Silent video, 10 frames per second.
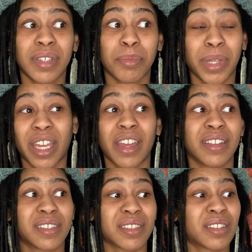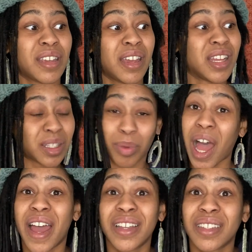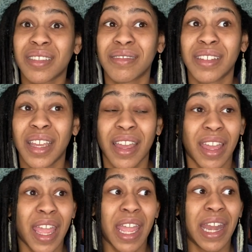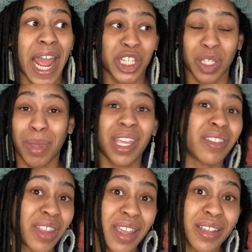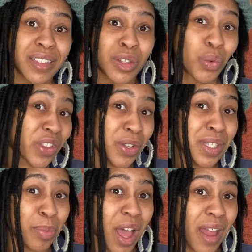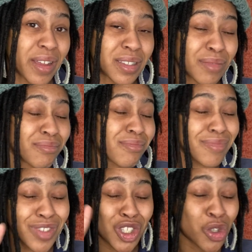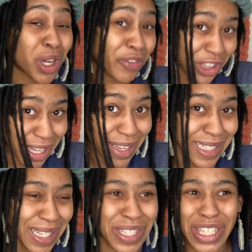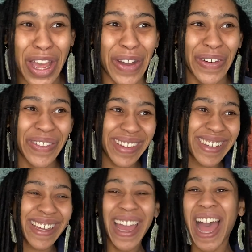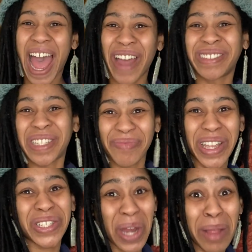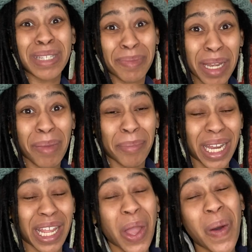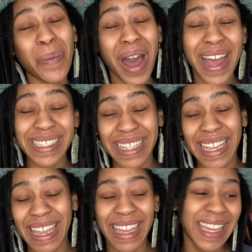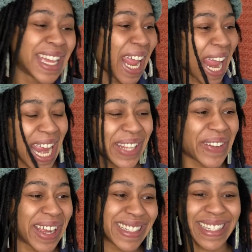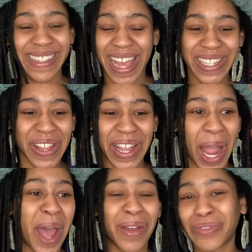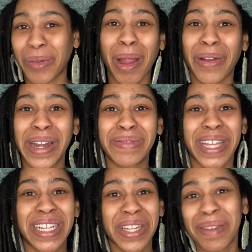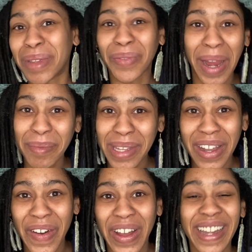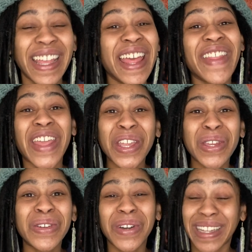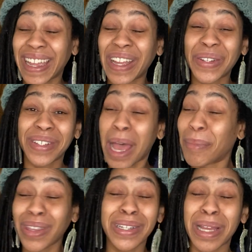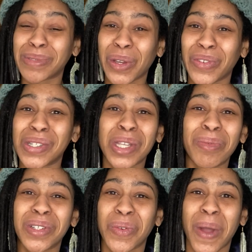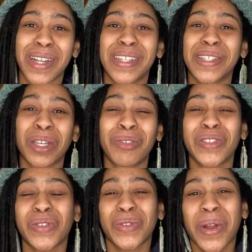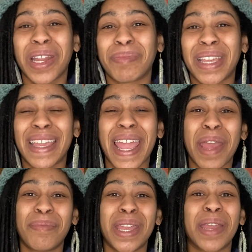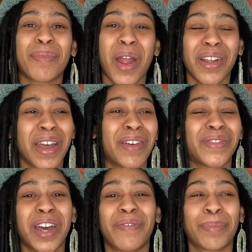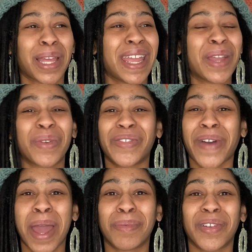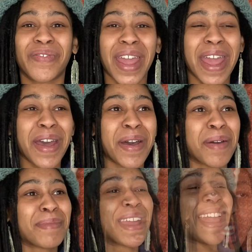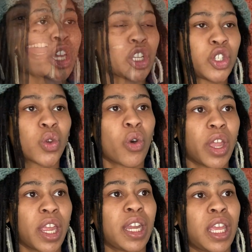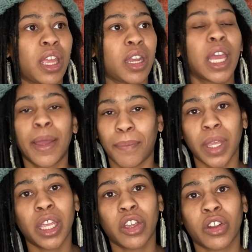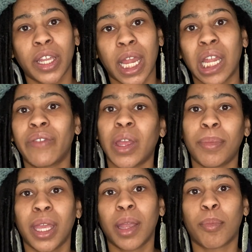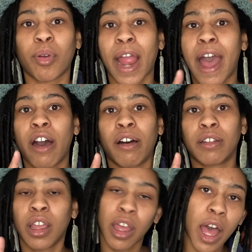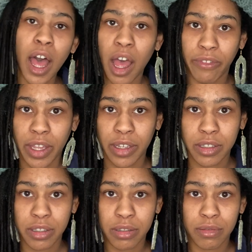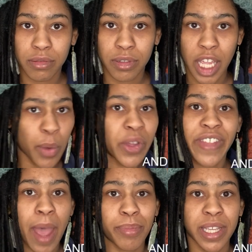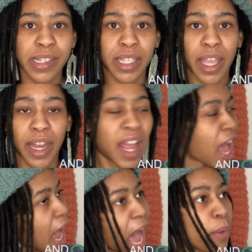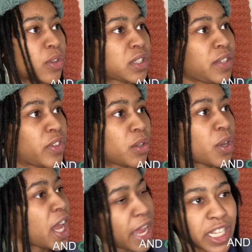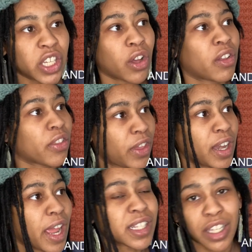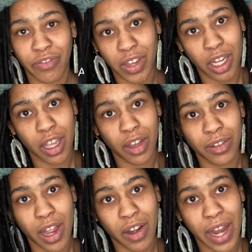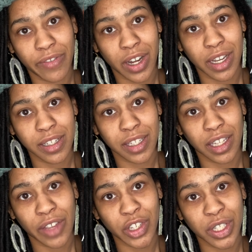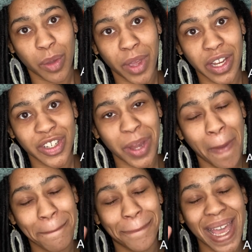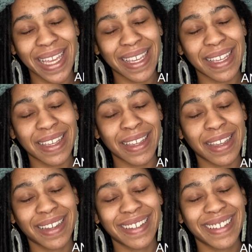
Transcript: because supplies and actually making things with those supplies, two different things. So I have to make sure I'm spending my money wisely. Anyways, that's all I got for my random tangent and me rambling on. Thank you again a million times over so much for watching, so much for joining me and being part of the Playing with Fiber fam. And join in being creative and being proud of it. And with that being said, I will leave you until the next video. All right, friends, love you so much. Bye.